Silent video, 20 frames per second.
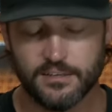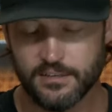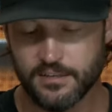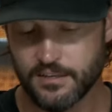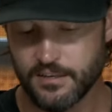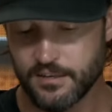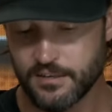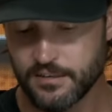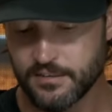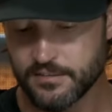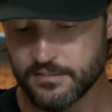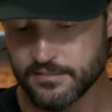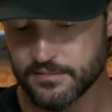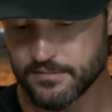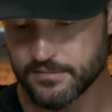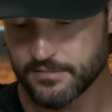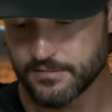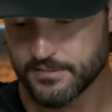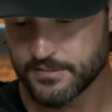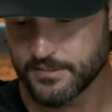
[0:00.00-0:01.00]
and
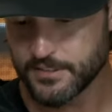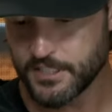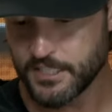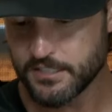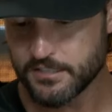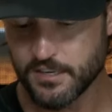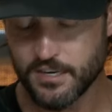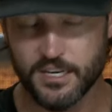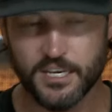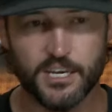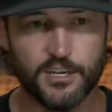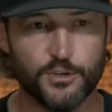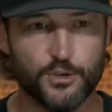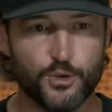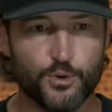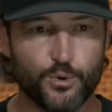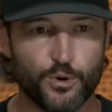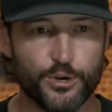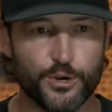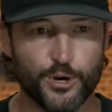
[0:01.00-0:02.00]
he's going to get
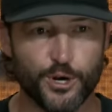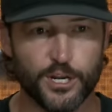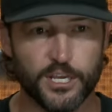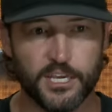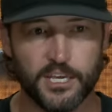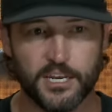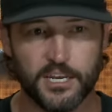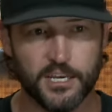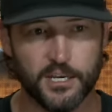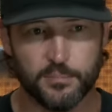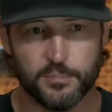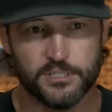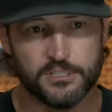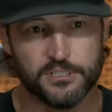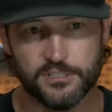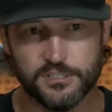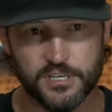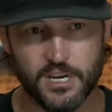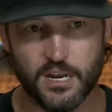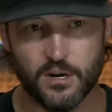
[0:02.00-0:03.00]
you or you're going to get him. It
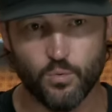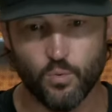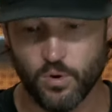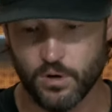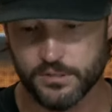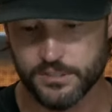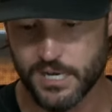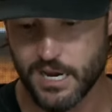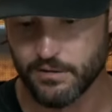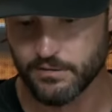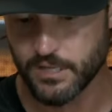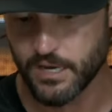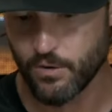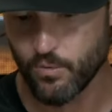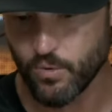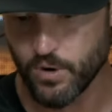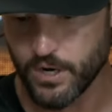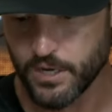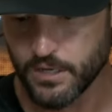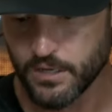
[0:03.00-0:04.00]
just kind of works out that
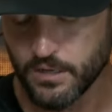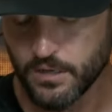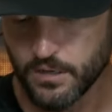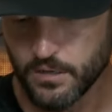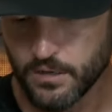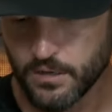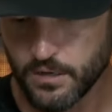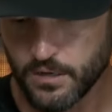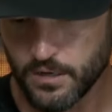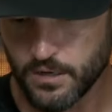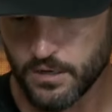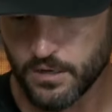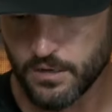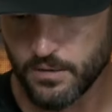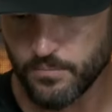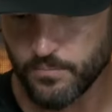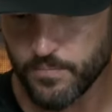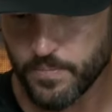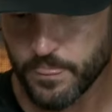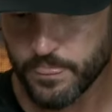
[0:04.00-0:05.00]
way.
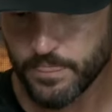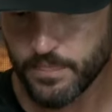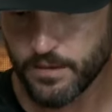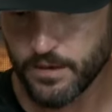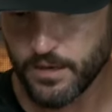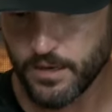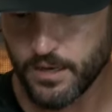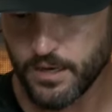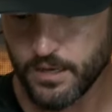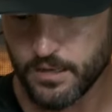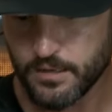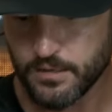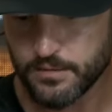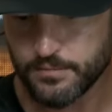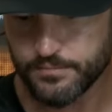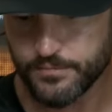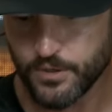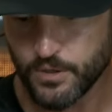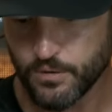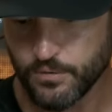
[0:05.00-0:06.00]
And
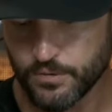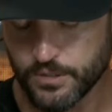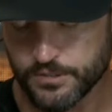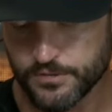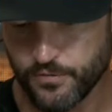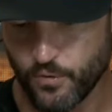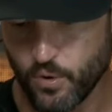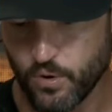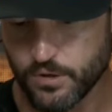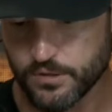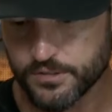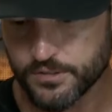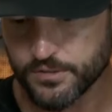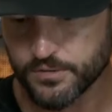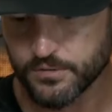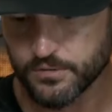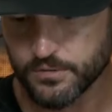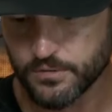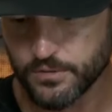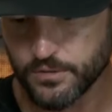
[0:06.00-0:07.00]
you know, as far as,
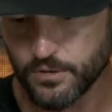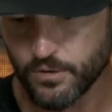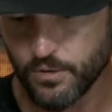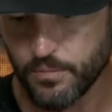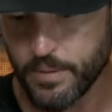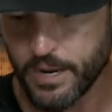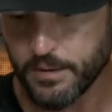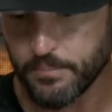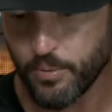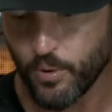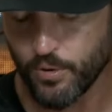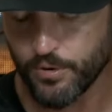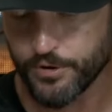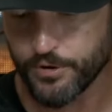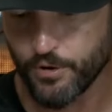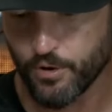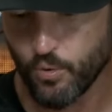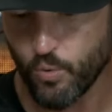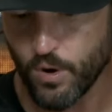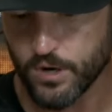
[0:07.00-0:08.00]
you know, the main part of
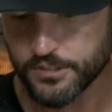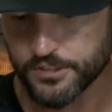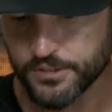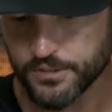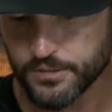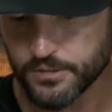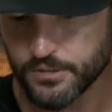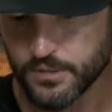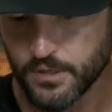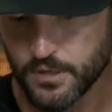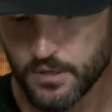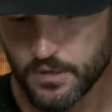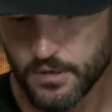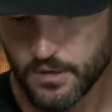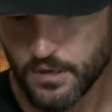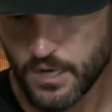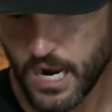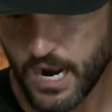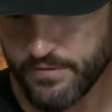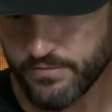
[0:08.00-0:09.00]
your question,
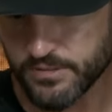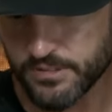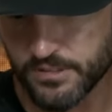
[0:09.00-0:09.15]
having